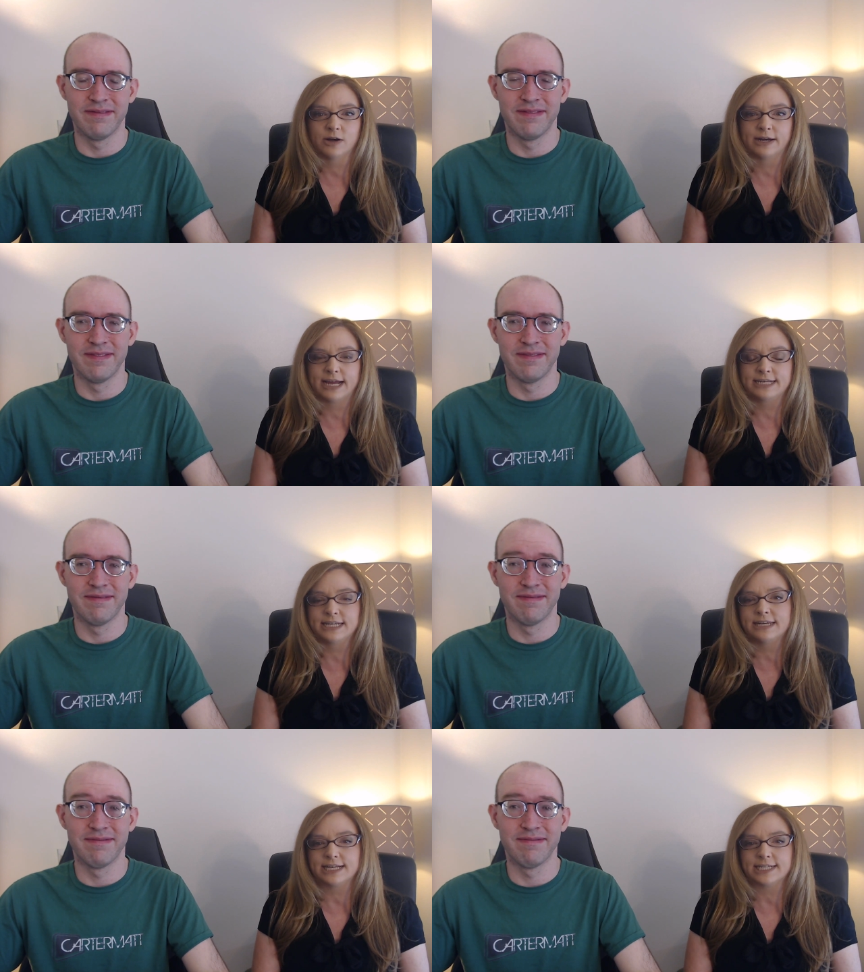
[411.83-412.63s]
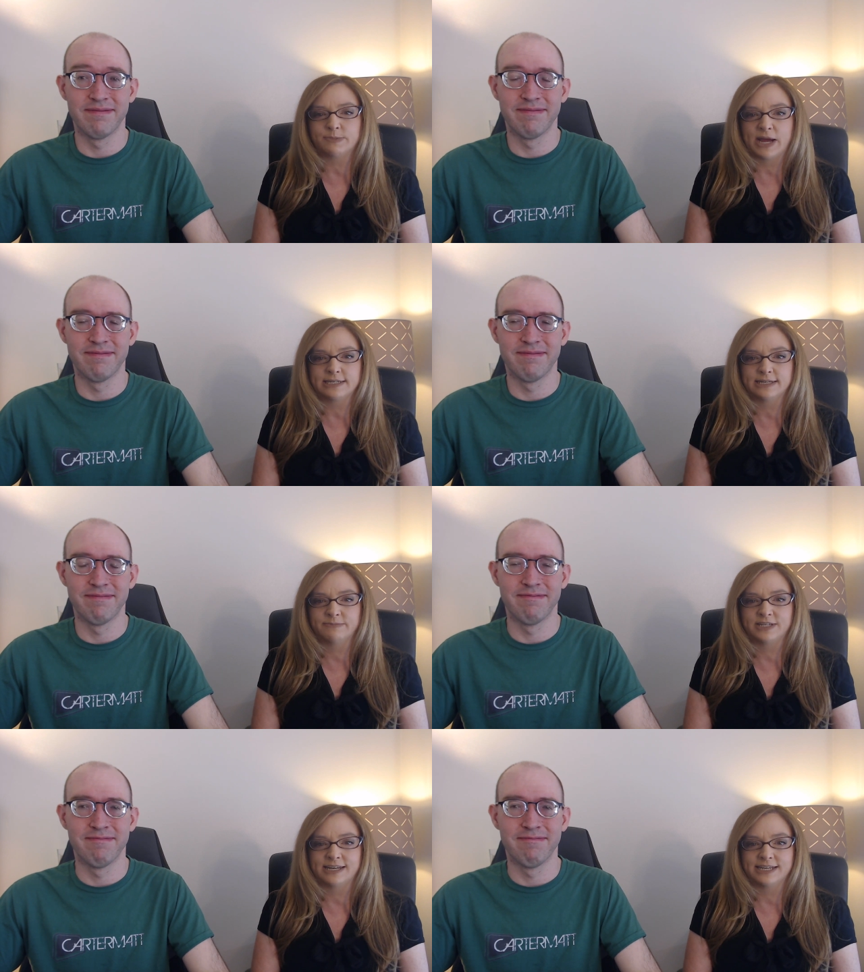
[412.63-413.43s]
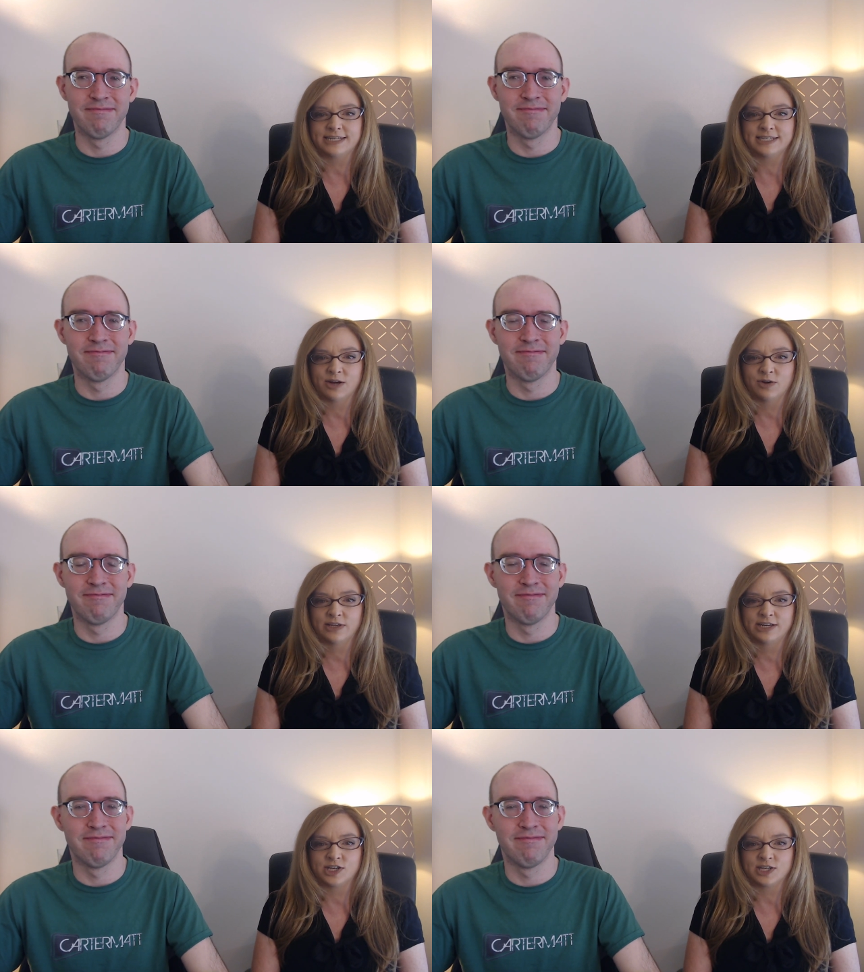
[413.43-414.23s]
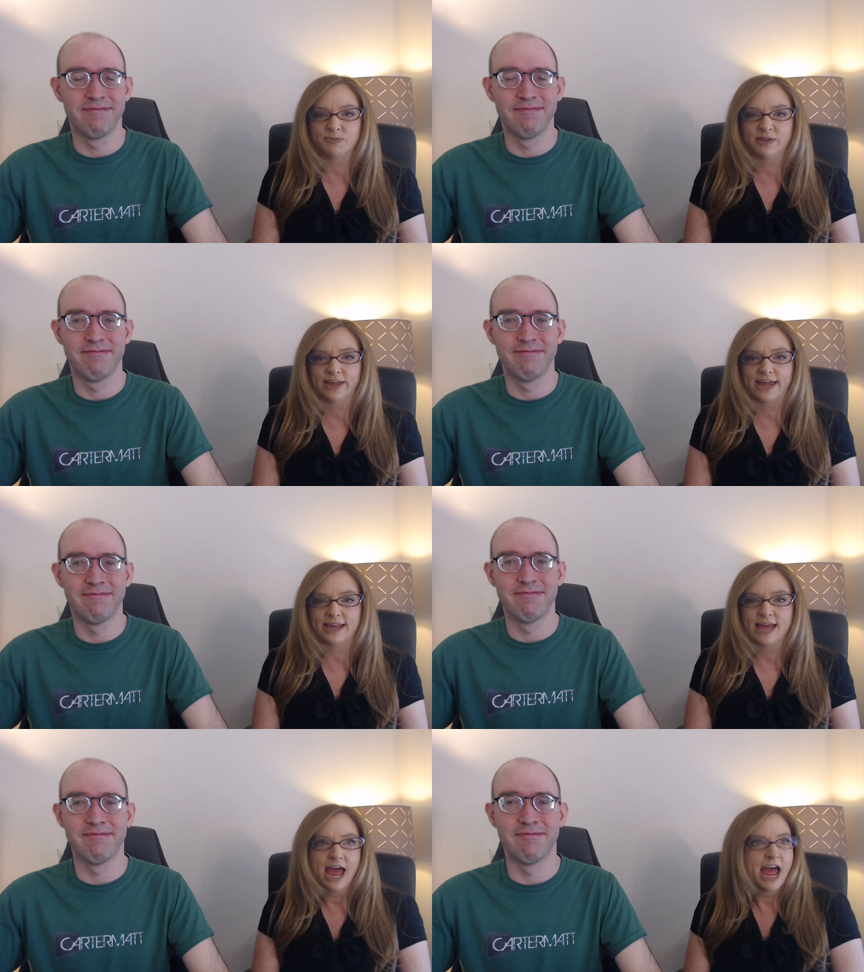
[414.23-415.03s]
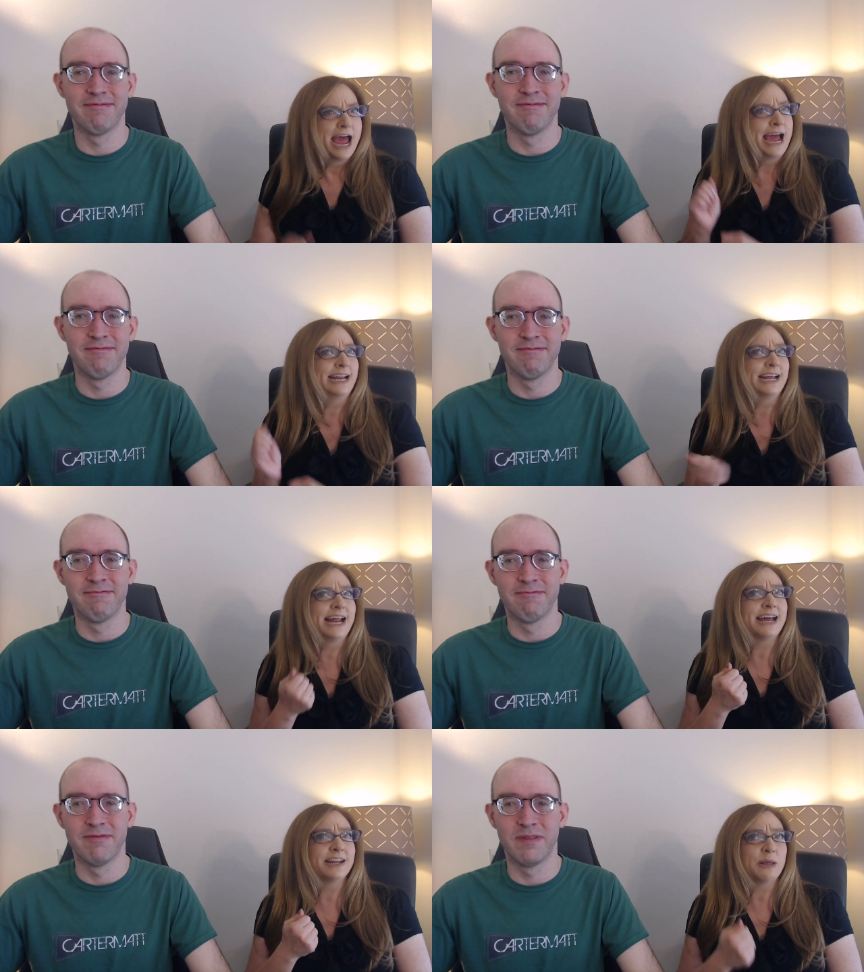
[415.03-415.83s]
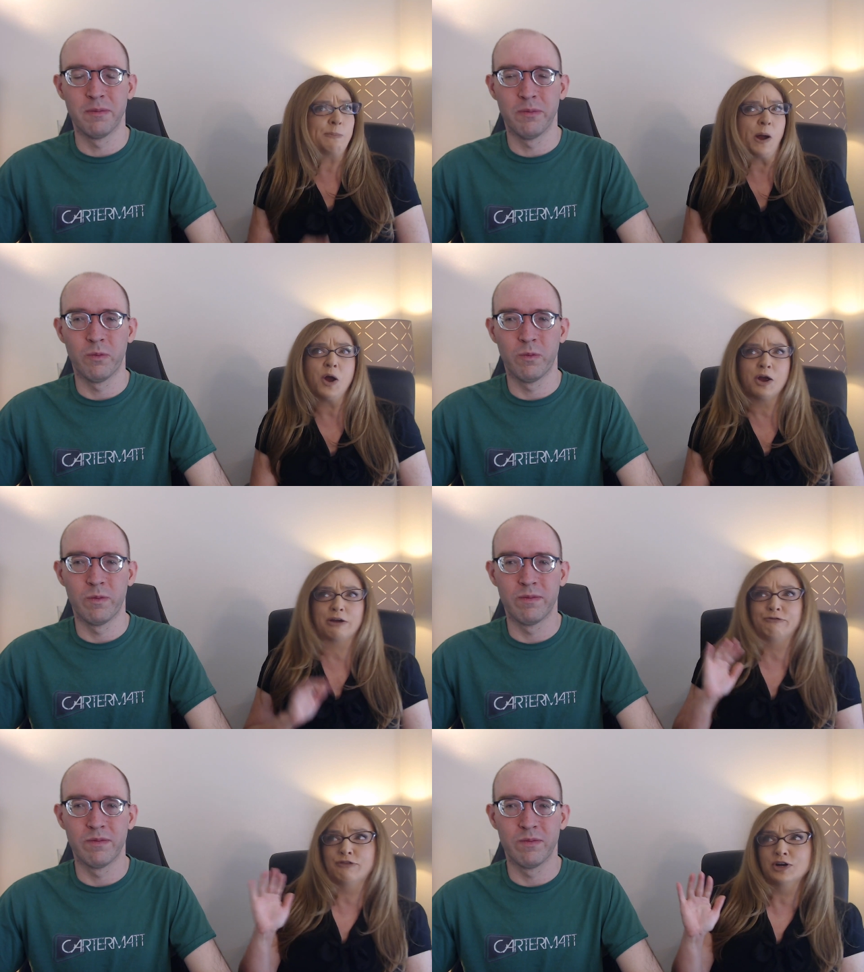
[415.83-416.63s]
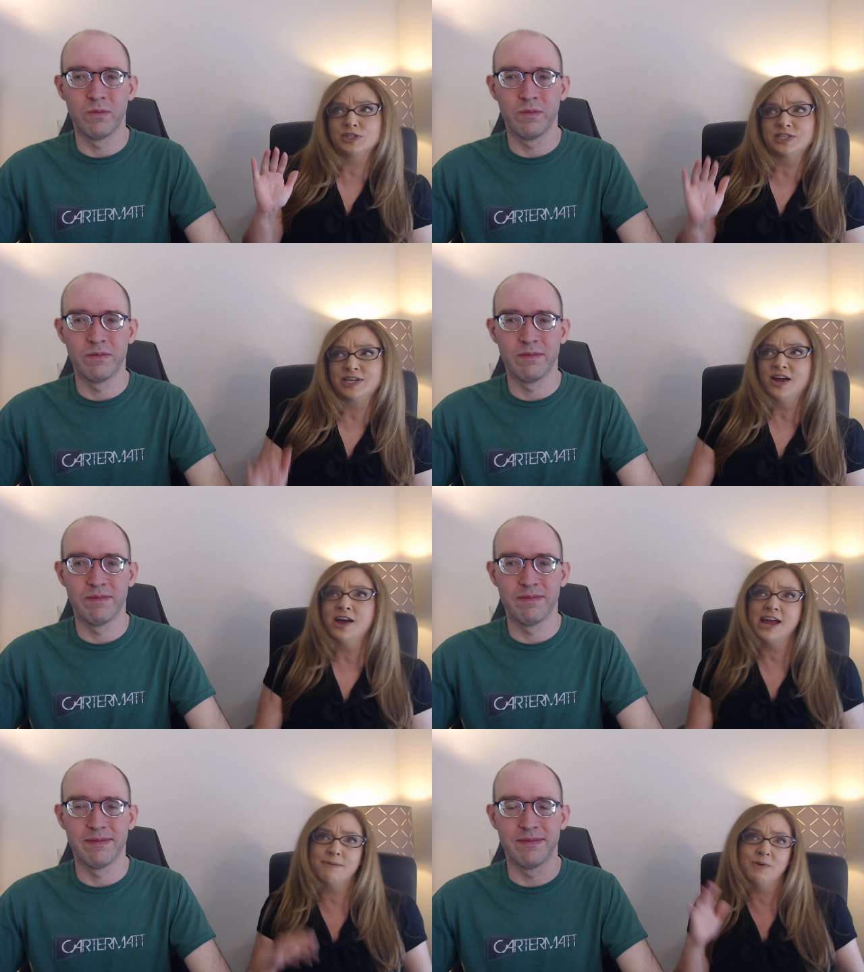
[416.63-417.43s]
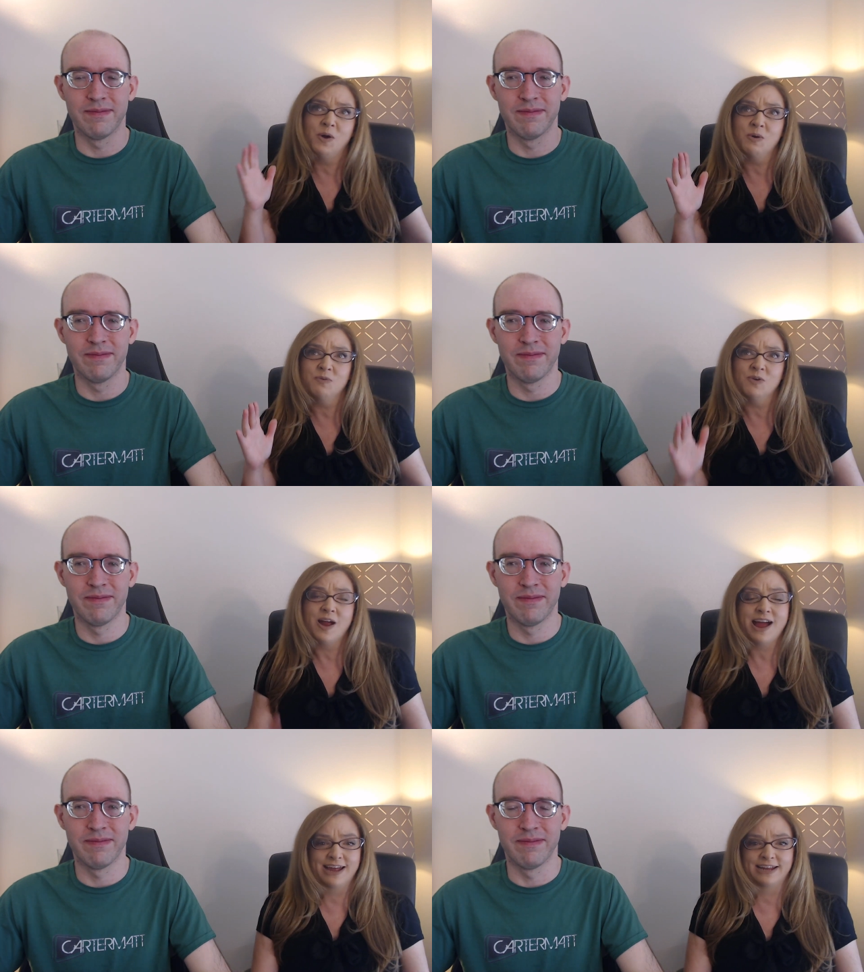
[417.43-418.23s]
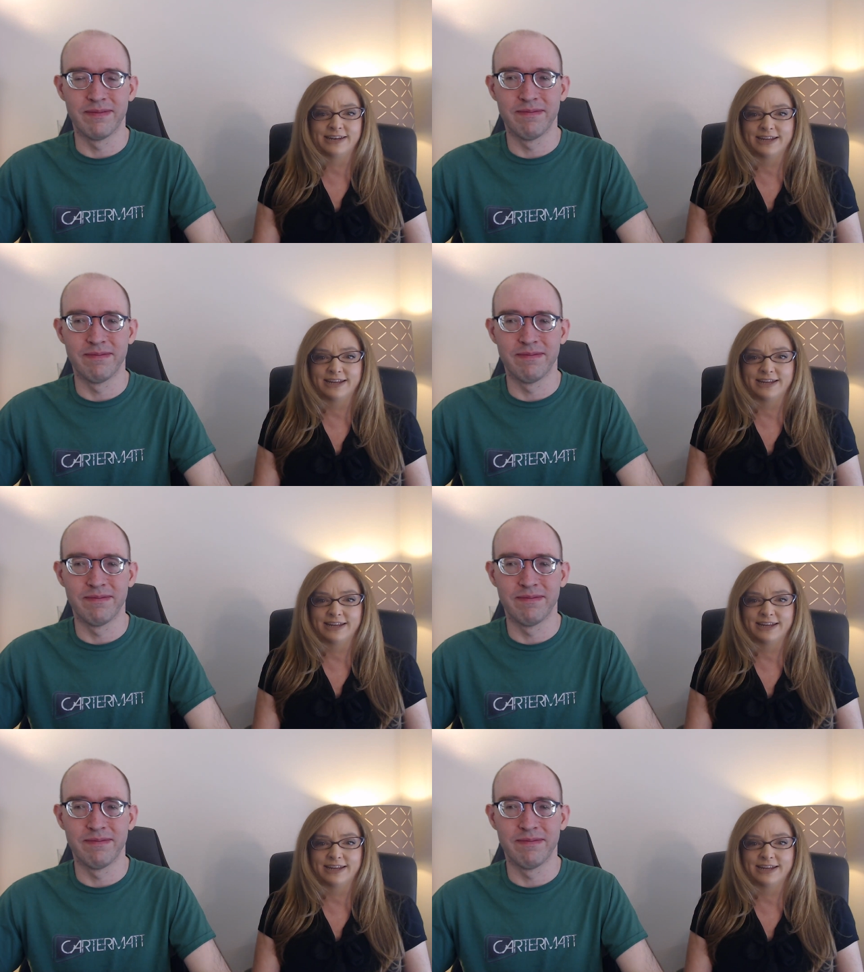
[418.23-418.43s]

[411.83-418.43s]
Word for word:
Speaker 1: And I didn't expect him to necessarily just be like, hit it out of the park, first time, home run.